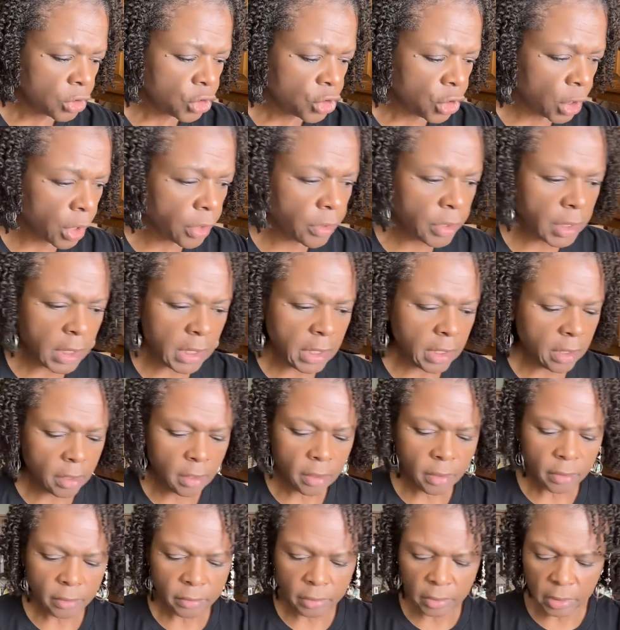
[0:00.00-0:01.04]
journey,
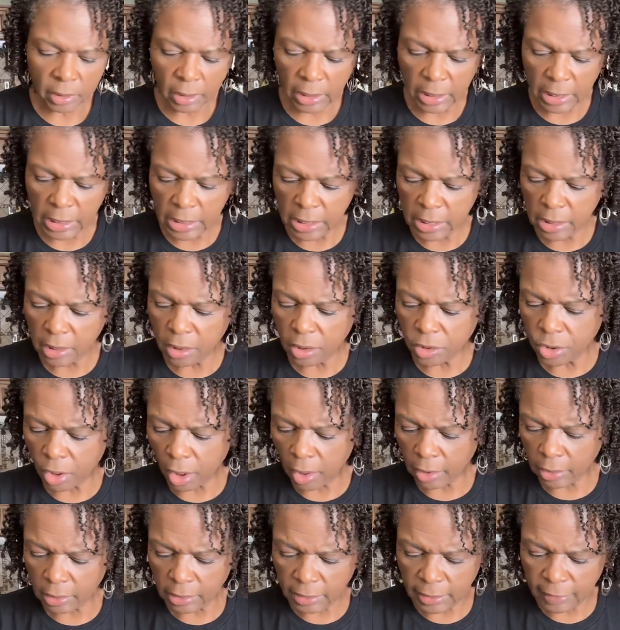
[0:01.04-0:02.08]
eating
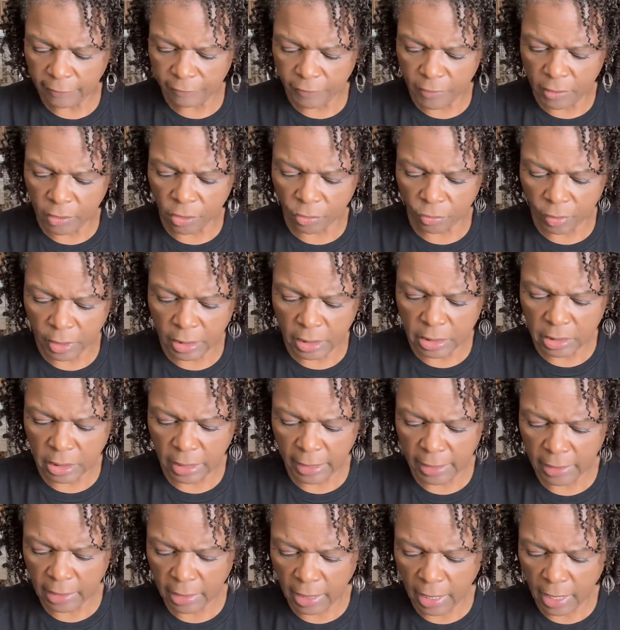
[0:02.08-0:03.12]
dark leafy greens
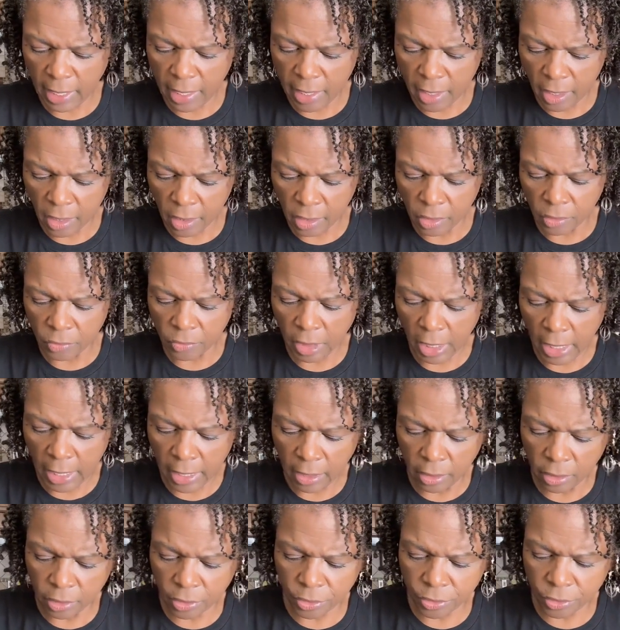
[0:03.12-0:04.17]
like kale,
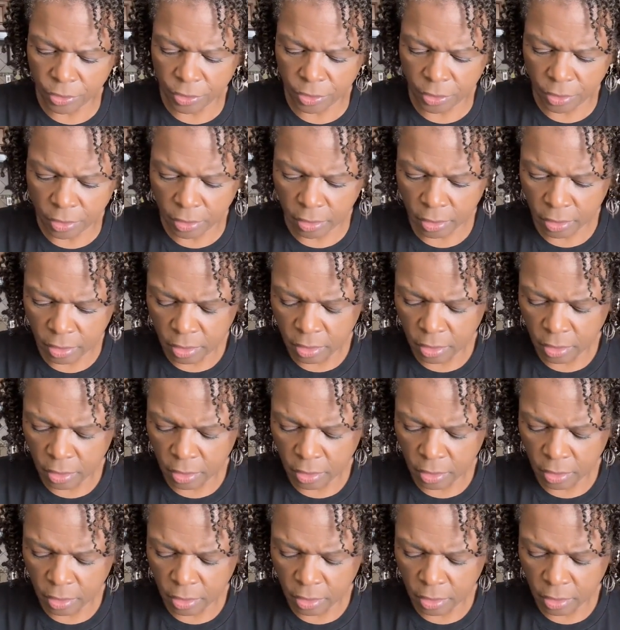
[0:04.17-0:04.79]
collards,